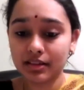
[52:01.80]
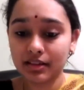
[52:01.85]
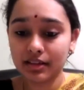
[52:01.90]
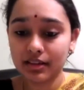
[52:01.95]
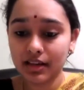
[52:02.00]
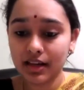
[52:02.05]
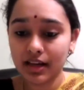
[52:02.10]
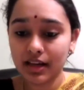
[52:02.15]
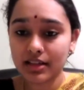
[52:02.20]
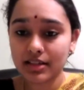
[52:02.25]

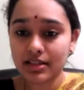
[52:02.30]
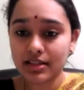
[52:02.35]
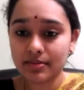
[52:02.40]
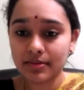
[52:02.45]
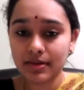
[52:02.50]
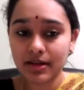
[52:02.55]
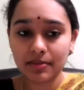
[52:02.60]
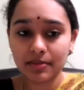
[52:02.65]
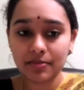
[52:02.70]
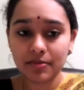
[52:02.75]
Next,
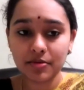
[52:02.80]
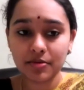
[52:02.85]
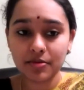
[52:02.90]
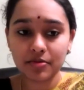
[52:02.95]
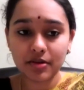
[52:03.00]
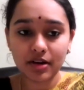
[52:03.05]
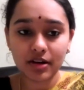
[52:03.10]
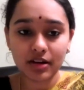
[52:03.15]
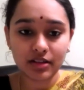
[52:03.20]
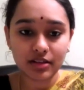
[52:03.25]
we move
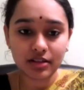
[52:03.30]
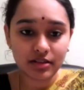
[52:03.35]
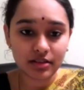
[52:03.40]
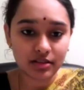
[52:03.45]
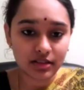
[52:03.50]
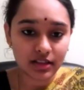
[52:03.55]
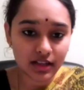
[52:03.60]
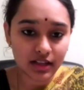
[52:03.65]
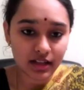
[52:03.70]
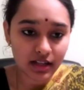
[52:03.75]
on
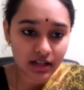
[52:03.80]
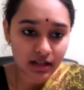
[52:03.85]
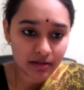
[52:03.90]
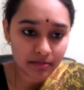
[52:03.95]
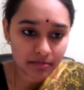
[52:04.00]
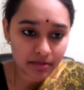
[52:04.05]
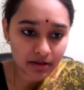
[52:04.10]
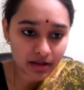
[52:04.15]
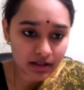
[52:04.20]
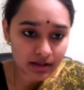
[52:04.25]
to the
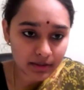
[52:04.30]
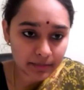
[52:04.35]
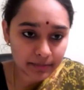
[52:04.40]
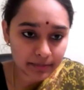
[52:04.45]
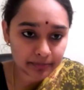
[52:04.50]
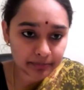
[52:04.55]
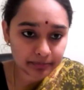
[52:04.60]
reading part.